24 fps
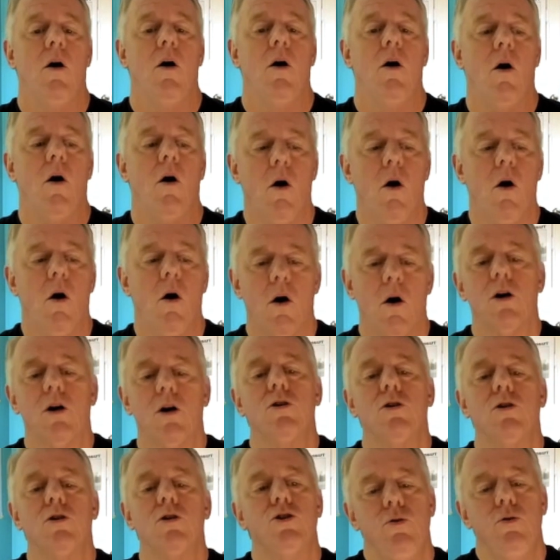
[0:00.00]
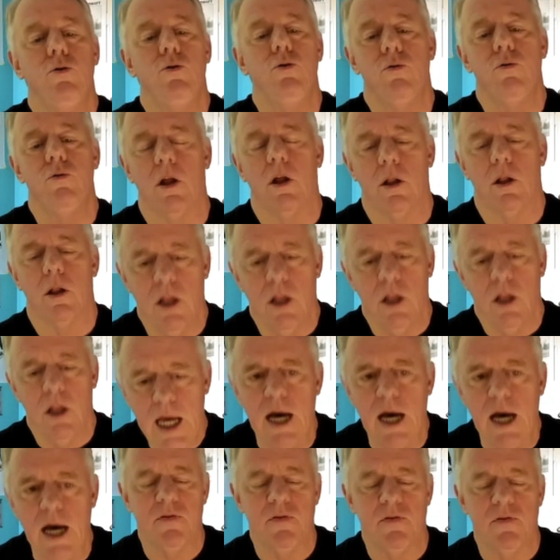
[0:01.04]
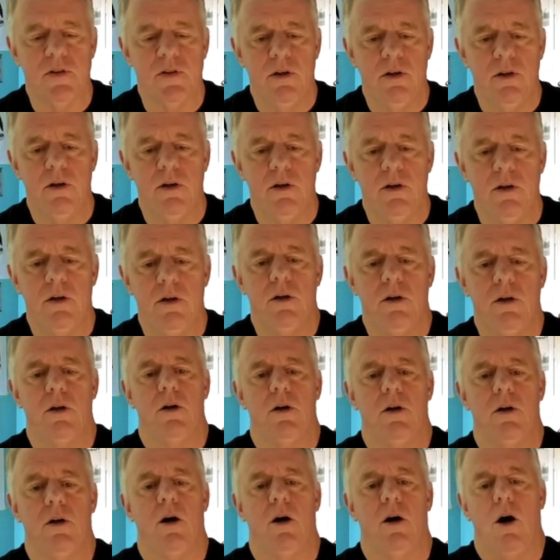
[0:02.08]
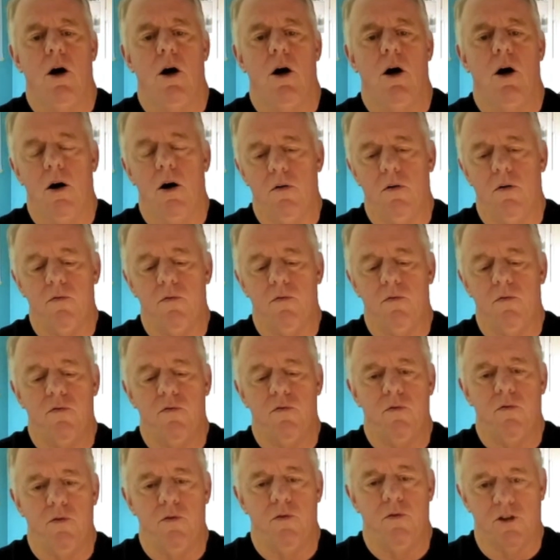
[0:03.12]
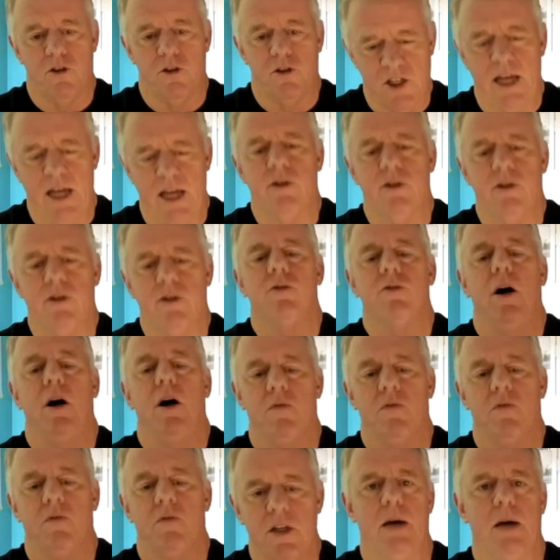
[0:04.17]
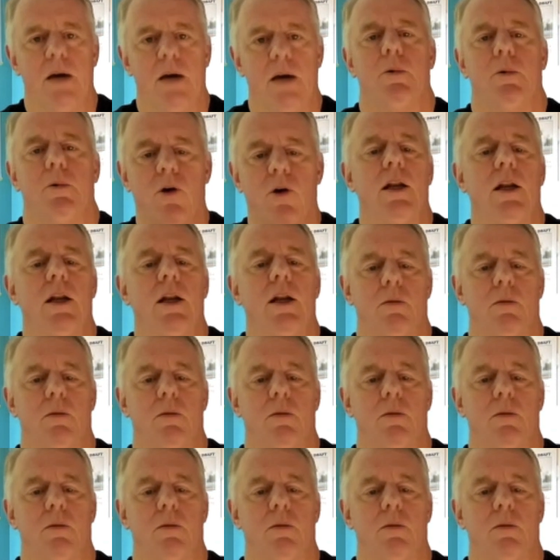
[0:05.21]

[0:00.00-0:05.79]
are to the left of the center of the Democratic